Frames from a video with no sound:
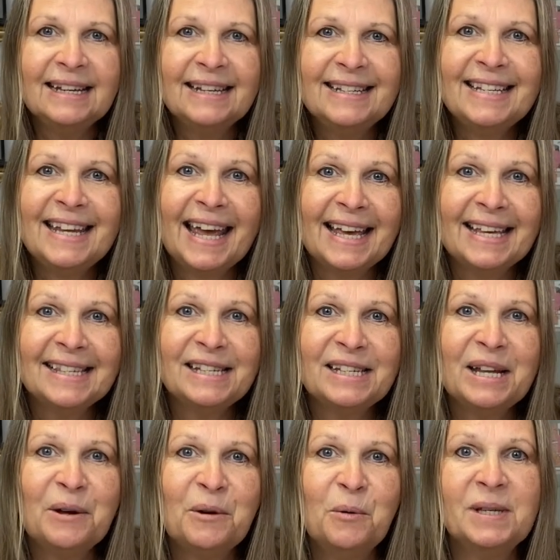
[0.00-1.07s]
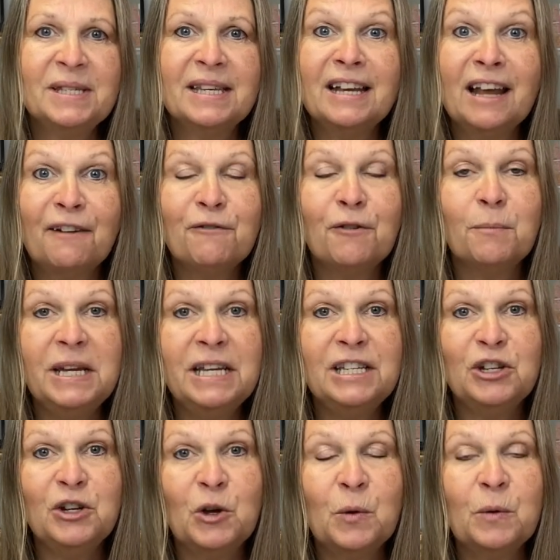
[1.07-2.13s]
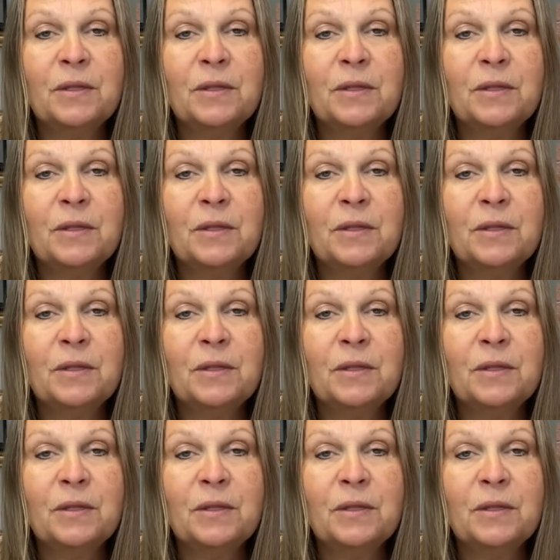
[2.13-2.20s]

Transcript: test was enough for me to know